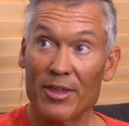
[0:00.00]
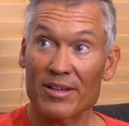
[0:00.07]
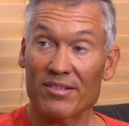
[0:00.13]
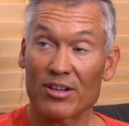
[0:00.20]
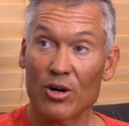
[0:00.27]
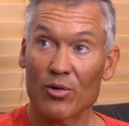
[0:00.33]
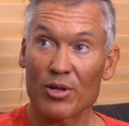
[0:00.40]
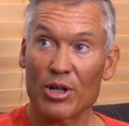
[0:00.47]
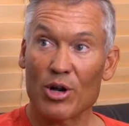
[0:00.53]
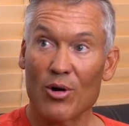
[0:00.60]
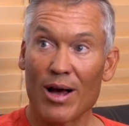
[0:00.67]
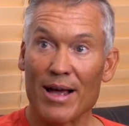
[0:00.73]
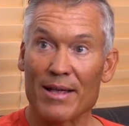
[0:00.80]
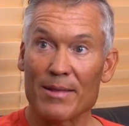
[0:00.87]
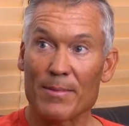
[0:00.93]
I think so. You
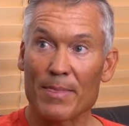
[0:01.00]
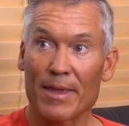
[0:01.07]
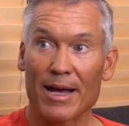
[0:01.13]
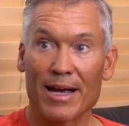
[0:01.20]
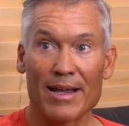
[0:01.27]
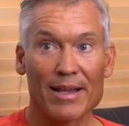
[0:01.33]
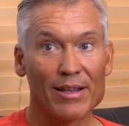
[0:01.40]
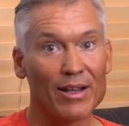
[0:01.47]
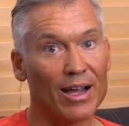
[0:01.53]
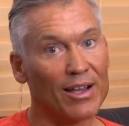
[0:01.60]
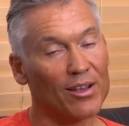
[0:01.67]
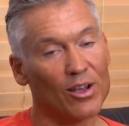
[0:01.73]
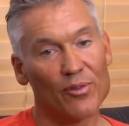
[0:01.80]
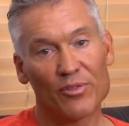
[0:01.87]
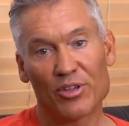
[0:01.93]
know, I I
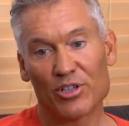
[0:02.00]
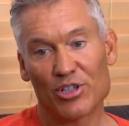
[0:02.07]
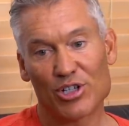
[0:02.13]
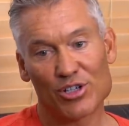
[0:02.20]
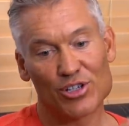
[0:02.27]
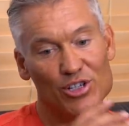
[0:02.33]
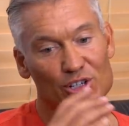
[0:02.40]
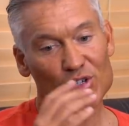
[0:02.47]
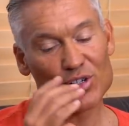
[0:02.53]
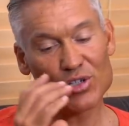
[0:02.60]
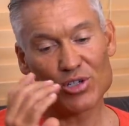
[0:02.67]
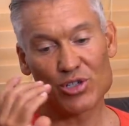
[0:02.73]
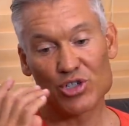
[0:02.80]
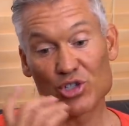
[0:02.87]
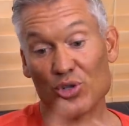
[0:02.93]
I love to just
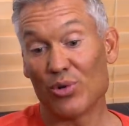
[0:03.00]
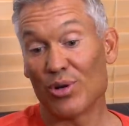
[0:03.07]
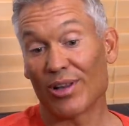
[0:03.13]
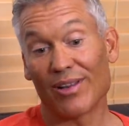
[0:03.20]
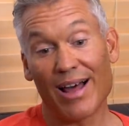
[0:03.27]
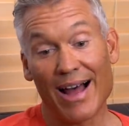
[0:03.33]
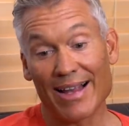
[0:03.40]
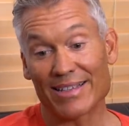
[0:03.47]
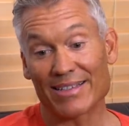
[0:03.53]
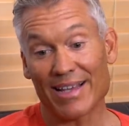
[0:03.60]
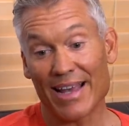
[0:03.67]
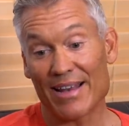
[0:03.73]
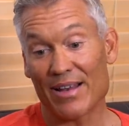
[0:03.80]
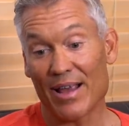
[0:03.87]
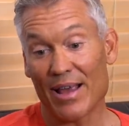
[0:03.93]
shoot a lot
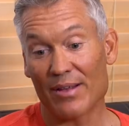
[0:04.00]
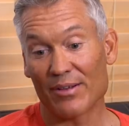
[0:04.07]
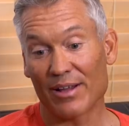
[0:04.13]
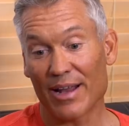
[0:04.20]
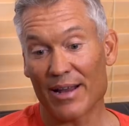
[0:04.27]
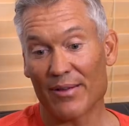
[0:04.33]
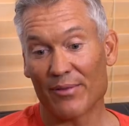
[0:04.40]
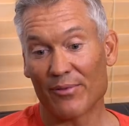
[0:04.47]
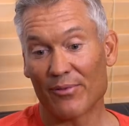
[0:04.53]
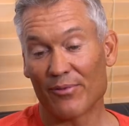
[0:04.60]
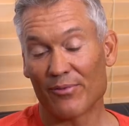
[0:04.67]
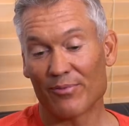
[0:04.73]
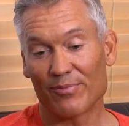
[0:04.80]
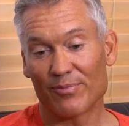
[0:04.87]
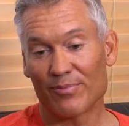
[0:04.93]
and and kind of
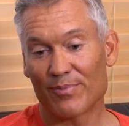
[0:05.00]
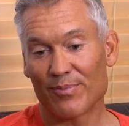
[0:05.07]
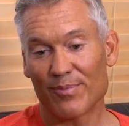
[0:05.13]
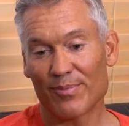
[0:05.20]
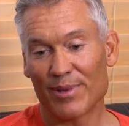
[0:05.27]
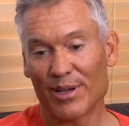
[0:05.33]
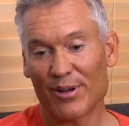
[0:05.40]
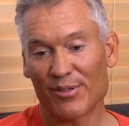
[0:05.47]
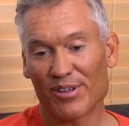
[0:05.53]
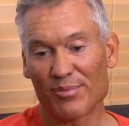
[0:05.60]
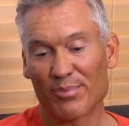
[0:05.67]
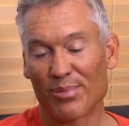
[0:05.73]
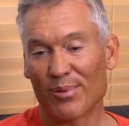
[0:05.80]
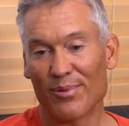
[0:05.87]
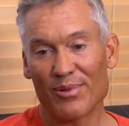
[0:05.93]
you know
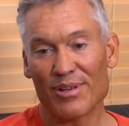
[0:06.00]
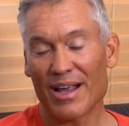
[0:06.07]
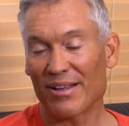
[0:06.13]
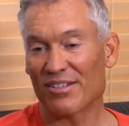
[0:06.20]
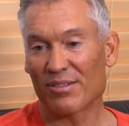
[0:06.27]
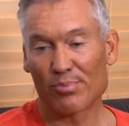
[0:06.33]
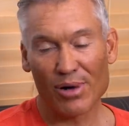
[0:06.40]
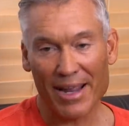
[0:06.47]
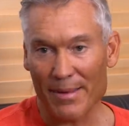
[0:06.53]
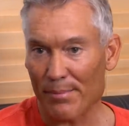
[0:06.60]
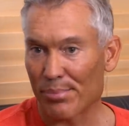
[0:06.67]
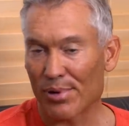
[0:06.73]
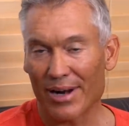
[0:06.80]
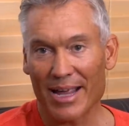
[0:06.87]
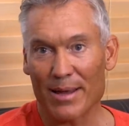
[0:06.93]
sp not spray and
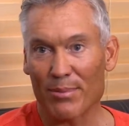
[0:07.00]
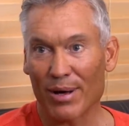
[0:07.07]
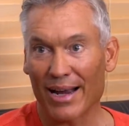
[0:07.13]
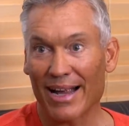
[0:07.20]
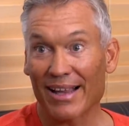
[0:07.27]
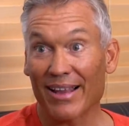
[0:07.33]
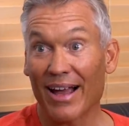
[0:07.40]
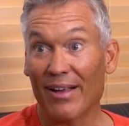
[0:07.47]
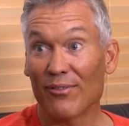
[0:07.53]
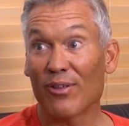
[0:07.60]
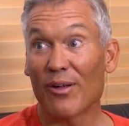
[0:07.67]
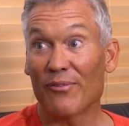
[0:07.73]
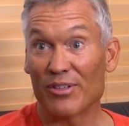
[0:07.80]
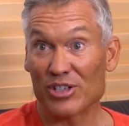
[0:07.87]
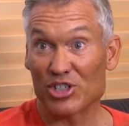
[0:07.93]
pray, but I I
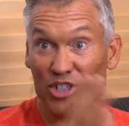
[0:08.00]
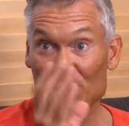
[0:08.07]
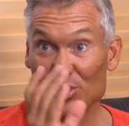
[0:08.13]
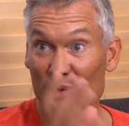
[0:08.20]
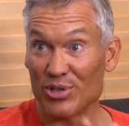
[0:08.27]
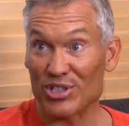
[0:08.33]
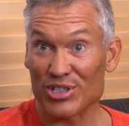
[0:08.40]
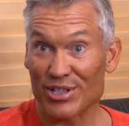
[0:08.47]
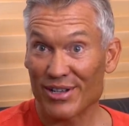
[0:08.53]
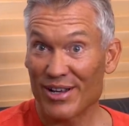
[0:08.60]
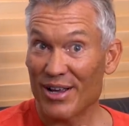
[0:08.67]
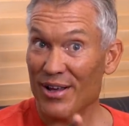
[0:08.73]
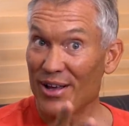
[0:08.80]
love to shoot